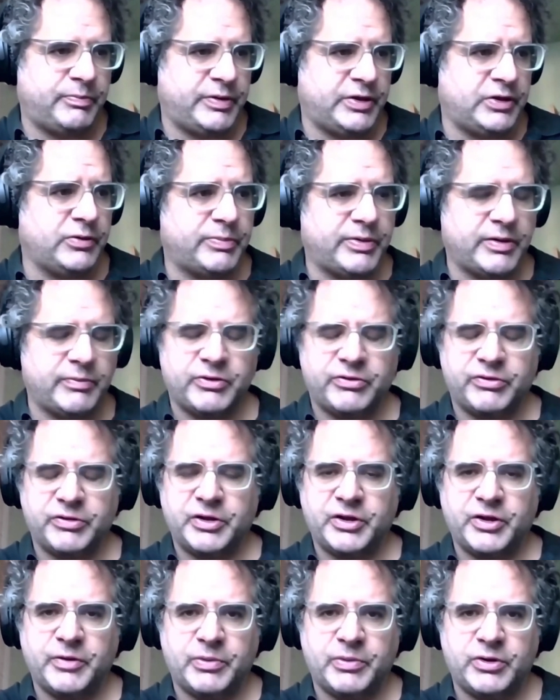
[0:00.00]
bigger
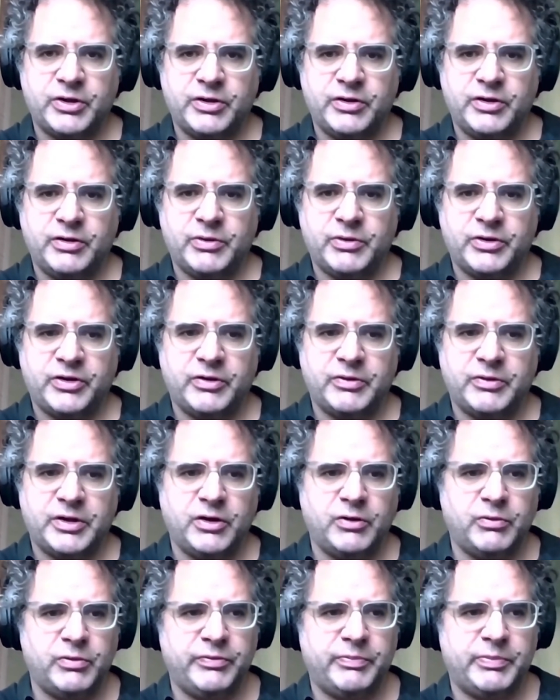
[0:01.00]
publishing company, and they were going,
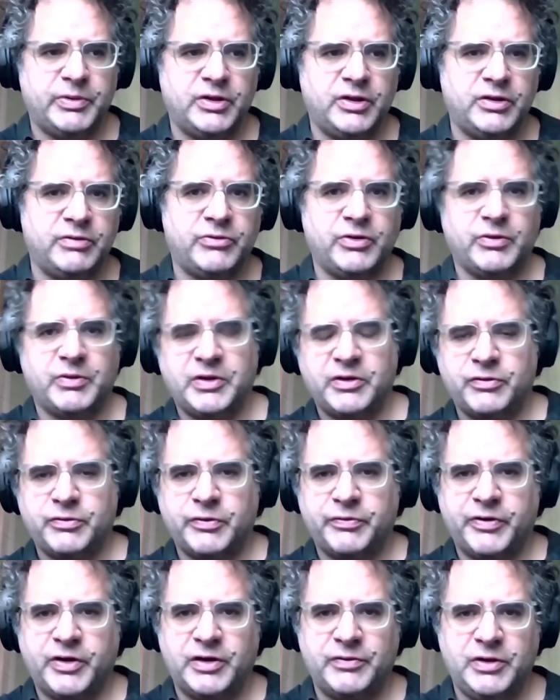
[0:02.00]
"Oh, we've been doing this
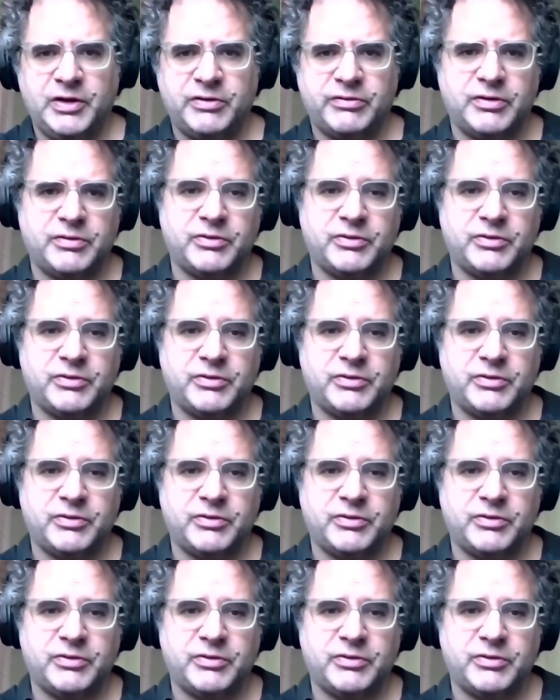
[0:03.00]
for five years."